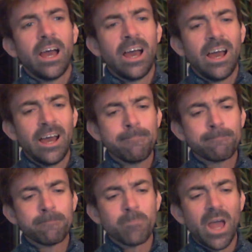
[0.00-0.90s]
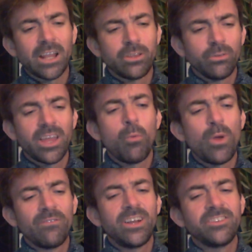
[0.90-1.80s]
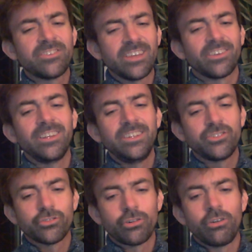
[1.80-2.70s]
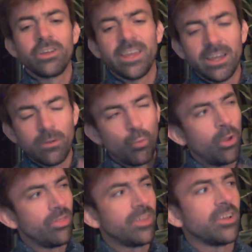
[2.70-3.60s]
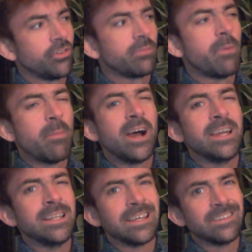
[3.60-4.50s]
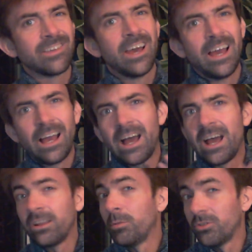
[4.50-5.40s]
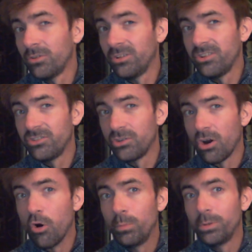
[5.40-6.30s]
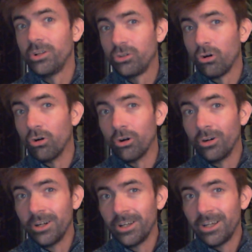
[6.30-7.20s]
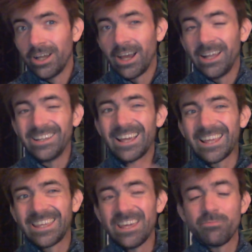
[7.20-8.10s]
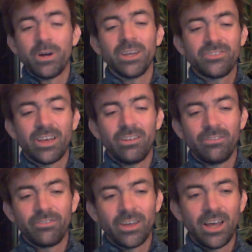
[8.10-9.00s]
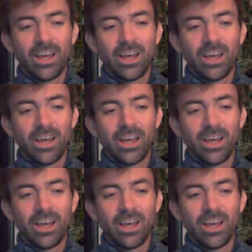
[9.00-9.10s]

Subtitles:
I don't think I went very tactically strong here. One thing that stuck in my mind is I had the opportunity to open a door and give myself,